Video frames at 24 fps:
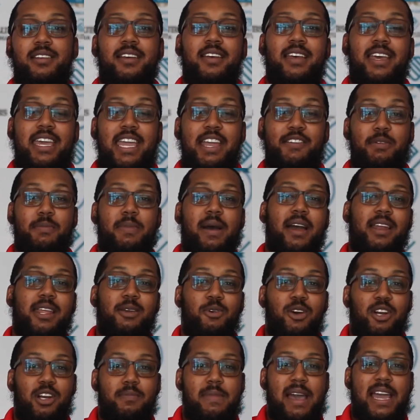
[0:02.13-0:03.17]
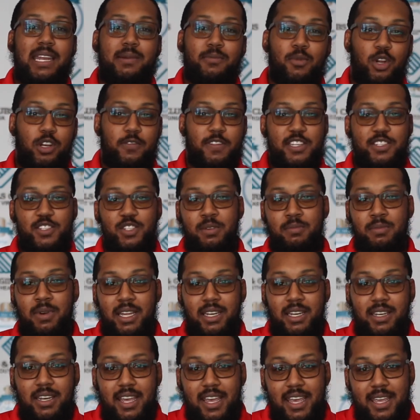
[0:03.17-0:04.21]
Hey everybody, welcome back to Motivational
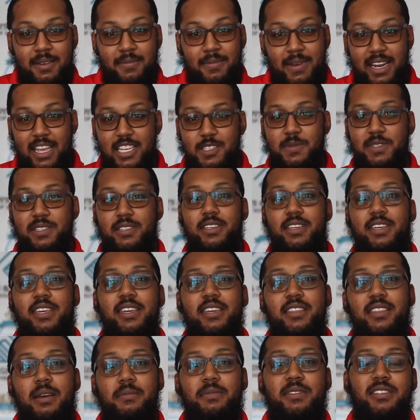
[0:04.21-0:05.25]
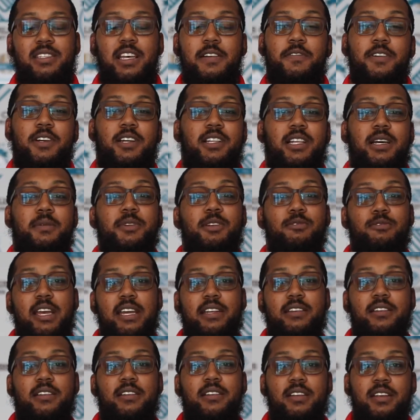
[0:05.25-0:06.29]
Monday. My name is Mr. Keith, I'm the Suffolk Club
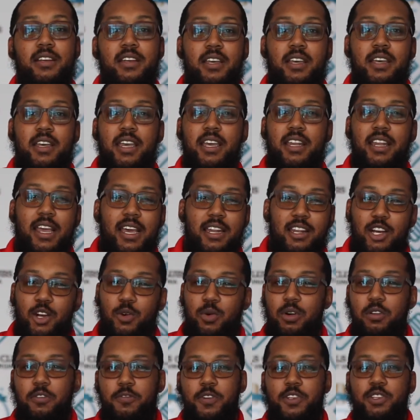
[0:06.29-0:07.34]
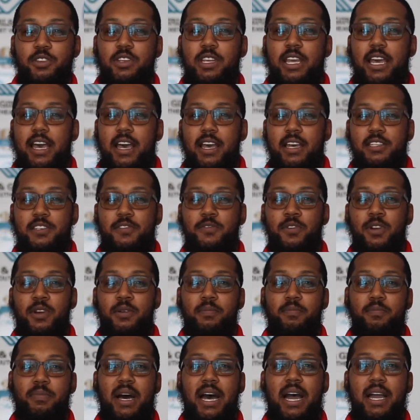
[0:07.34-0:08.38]
director, and I got a quote for you guys from
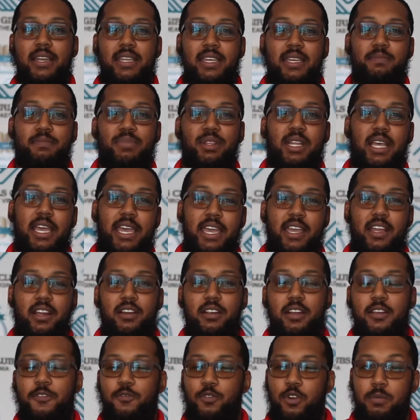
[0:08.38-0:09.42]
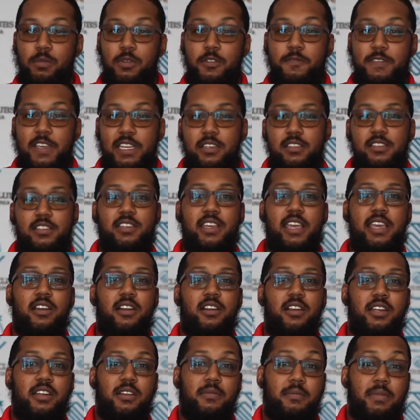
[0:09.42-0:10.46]
Bonnie Blair, a former figure skater
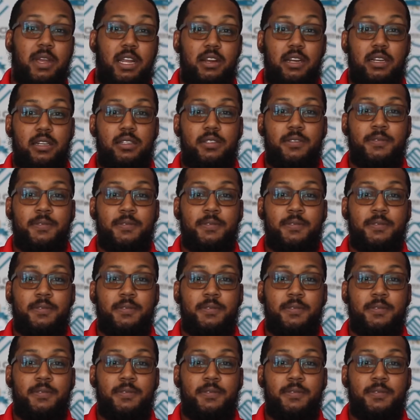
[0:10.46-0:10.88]
in America.